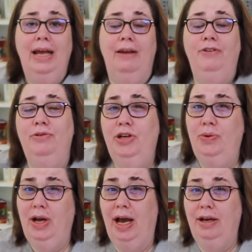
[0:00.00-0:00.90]
If you
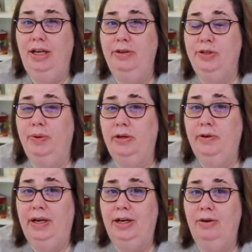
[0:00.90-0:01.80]
don't know how to use a
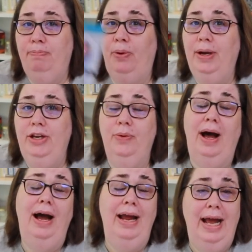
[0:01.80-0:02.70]
rotary cutter, boy, do
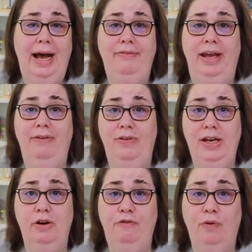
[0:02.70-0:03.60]
I have a
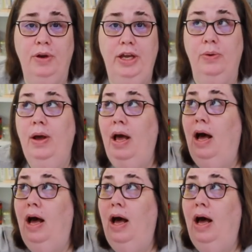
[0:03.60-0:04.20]
video for you.